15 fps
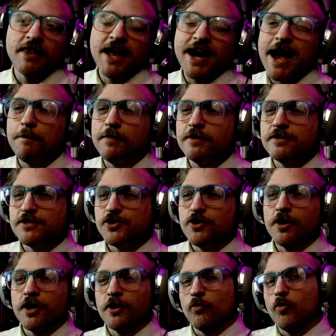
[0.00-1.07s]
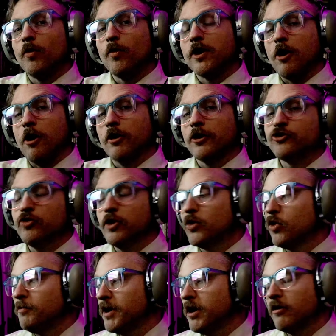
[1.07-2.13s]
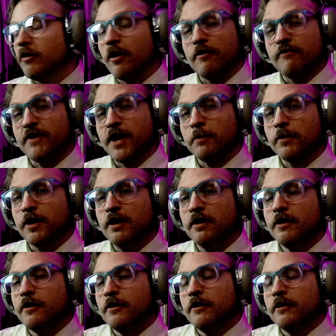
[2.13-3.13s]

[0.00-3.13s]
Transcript: That happens during what we call our Triduum here in our family.